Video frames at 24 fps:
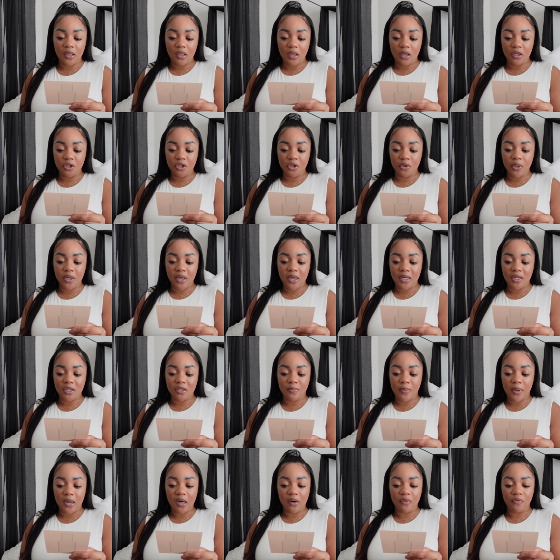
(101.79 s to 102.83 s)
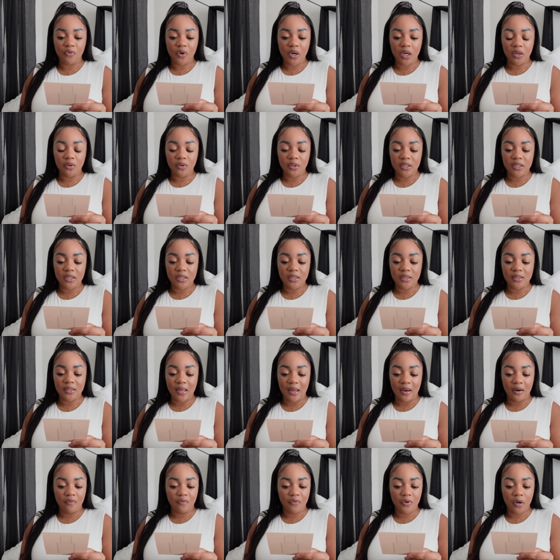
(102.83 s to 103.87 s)
luxury inspired fragrances
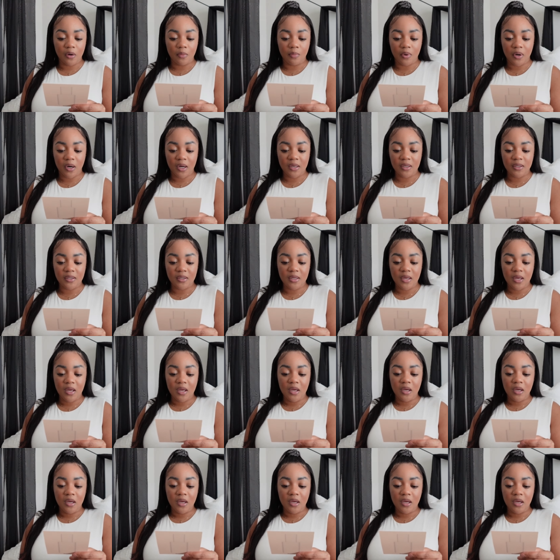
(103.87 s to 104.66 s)
at a fair price.